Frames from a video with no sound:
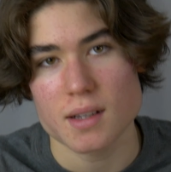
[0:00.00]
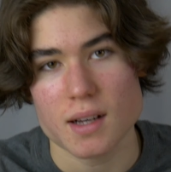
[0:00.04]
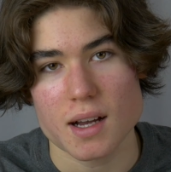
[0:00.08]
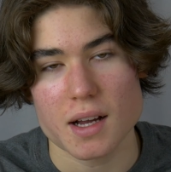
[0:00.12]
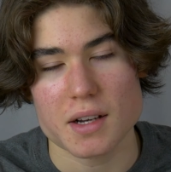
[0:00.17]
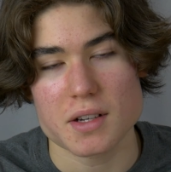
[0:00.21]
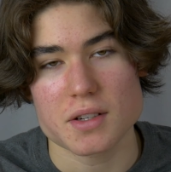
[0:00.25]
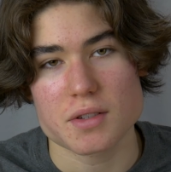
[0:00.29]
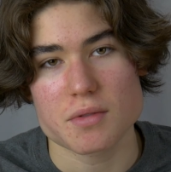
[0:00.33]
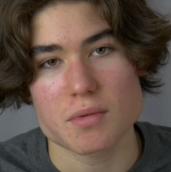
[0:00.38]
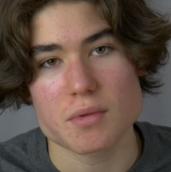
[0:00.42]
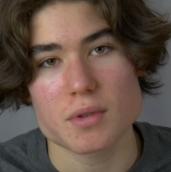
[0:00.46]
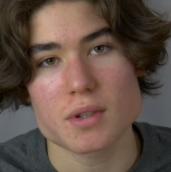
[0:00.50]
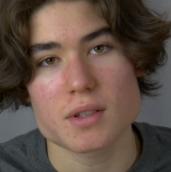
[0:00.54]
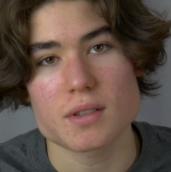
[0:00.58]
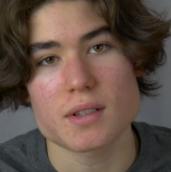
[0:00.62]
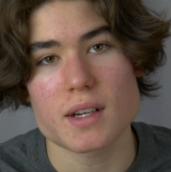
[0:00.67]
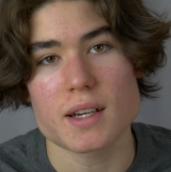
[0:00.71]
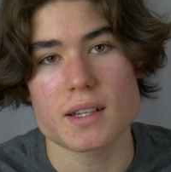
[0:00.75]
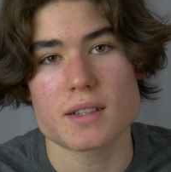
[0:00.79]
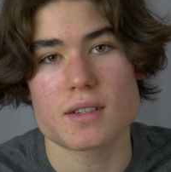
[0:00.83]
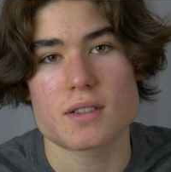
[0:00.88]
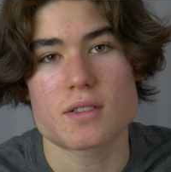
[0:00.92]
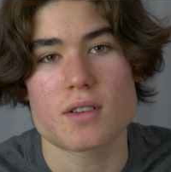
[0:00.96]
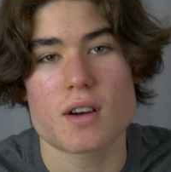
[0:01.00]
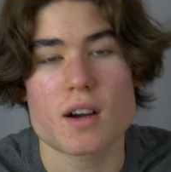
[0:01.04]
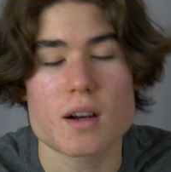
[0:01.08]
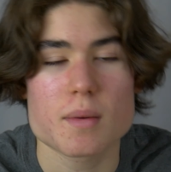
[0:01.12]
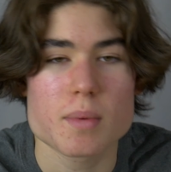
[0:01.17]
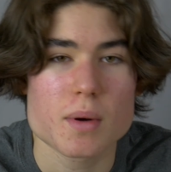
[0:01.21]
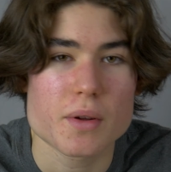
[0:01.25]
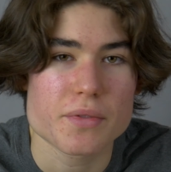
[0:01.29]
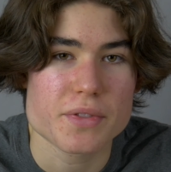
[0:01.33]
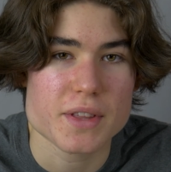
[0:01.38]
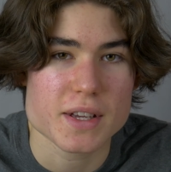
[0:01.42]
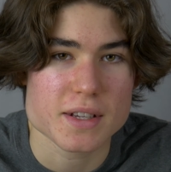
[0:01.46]
I just really like to talk
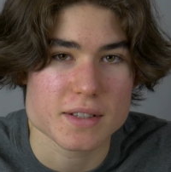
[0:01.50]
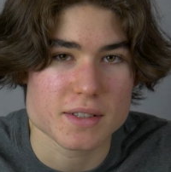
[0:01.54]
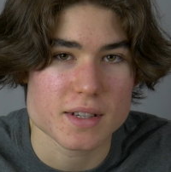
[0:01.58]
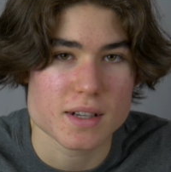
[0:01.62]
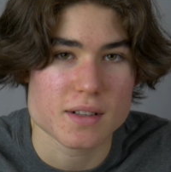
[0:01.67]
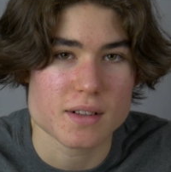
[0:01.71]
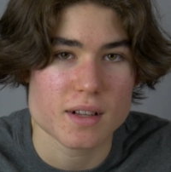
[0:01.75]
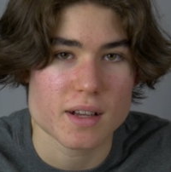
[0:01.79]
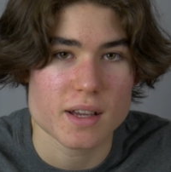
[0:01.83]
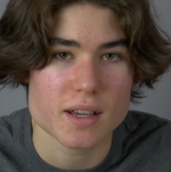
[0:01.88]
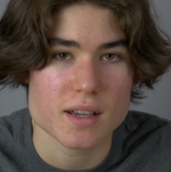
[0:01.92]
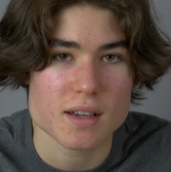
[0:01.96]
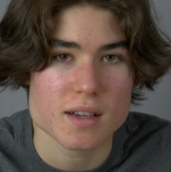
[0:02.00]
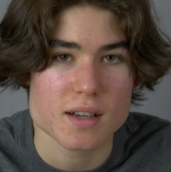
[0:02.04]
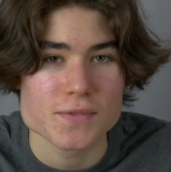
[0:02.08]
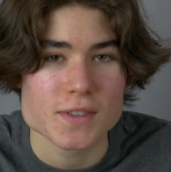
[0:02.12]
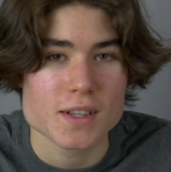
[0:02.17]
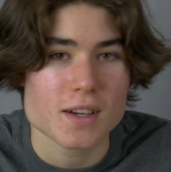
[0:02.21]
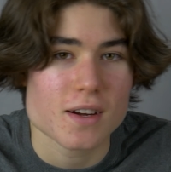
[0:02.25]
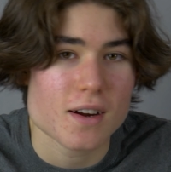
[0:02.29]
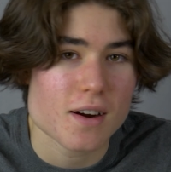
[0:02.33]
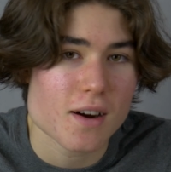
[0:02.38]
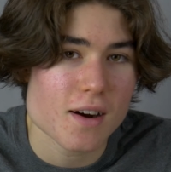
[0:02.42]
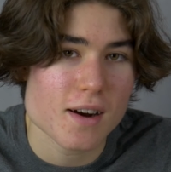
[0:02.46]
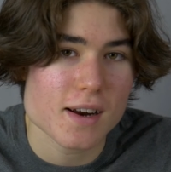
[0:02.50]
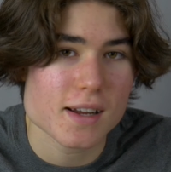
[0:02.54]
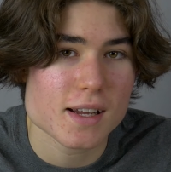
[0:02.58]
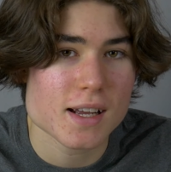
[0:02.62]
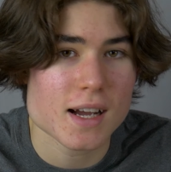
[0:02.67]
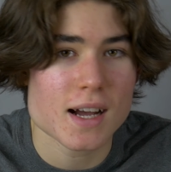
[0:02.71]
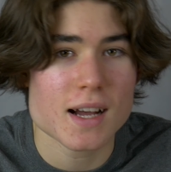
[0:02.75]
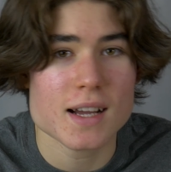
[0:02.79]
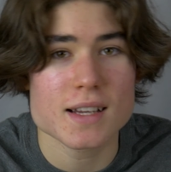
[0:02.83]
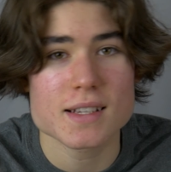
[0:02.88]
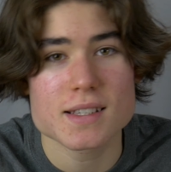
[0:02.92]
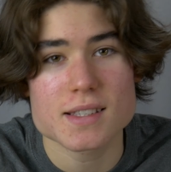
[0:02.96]
about things I like. Alright
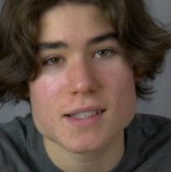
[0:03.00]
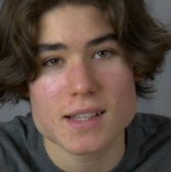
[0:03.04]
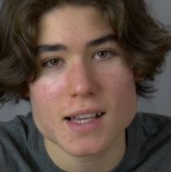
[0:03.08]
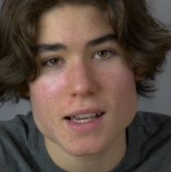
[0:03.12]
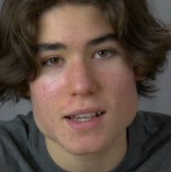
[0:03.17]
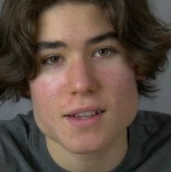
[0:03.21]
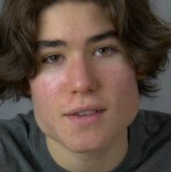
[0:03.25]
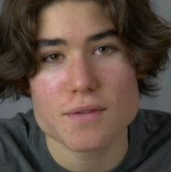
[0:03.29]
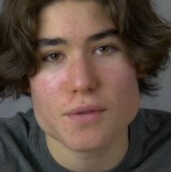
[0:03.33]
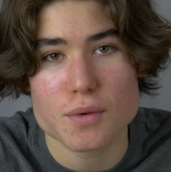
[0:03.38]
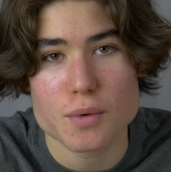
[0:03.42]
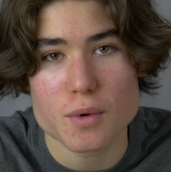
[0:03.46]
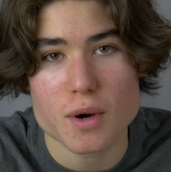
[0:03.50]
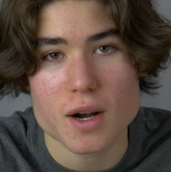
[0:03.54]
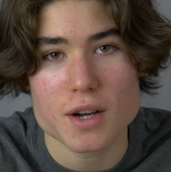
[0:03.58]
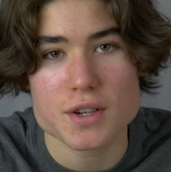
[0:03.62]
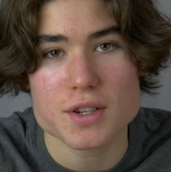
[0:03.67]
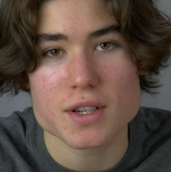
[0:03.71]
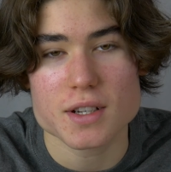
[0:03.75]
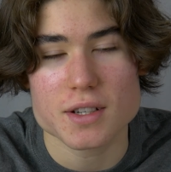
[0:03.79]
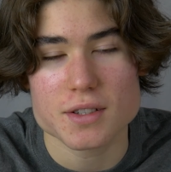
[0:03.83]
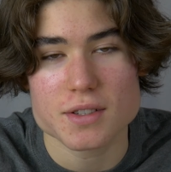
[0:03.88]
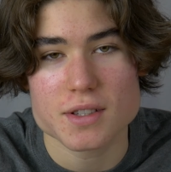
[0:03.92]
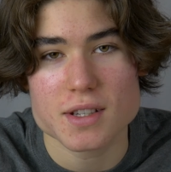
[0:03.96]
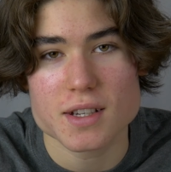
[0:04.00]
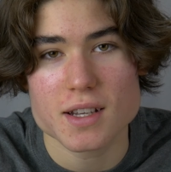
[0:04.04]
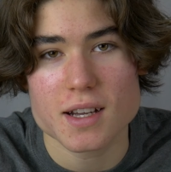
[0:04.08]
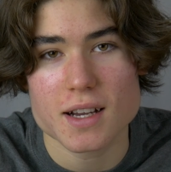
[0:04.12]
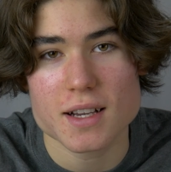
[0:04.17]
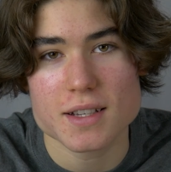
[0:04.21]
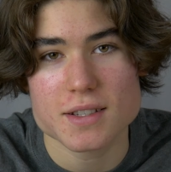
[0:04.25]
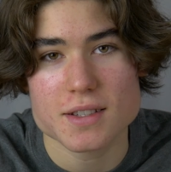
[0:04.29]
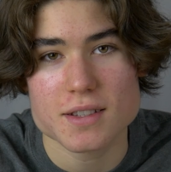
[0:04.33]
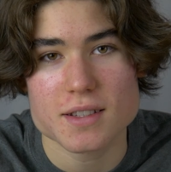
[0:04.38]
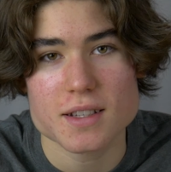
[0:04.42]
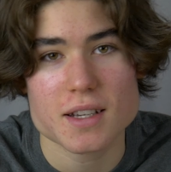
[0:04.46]
guys, thank you for watching. I'll see you
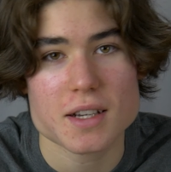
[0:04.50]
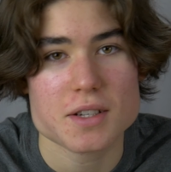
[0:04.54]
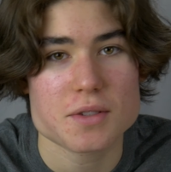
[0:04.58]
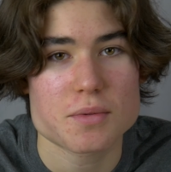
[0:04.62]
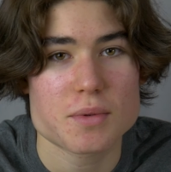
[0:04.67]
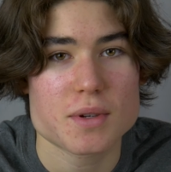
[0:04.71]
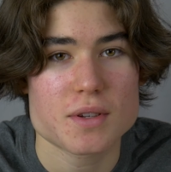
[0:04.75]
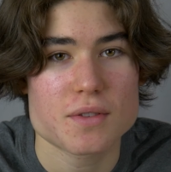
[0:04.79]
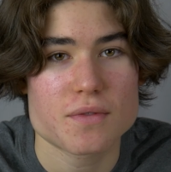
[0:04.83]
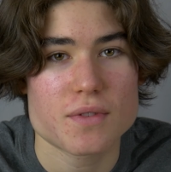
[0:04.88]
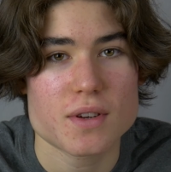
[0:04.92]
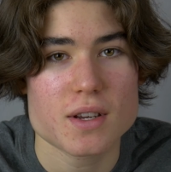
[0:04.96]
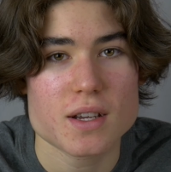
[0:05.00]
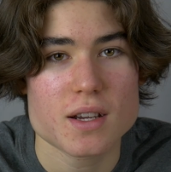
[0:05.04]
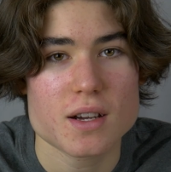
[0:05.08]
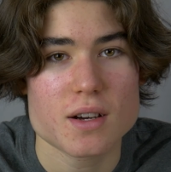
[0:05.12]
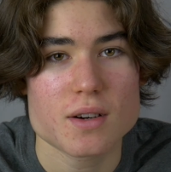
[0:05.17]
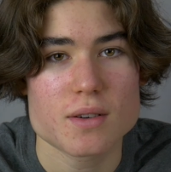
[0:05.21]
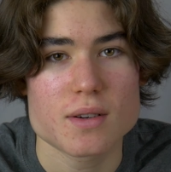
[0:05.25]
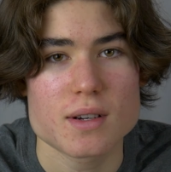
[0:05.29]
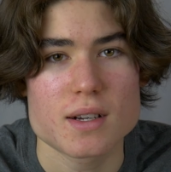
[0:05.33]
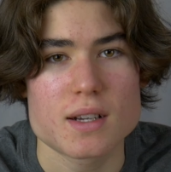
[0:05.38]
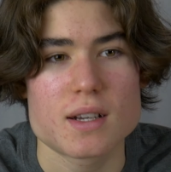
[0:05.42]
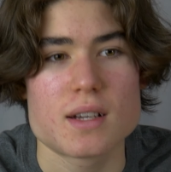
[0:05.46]
guys in the next week's video.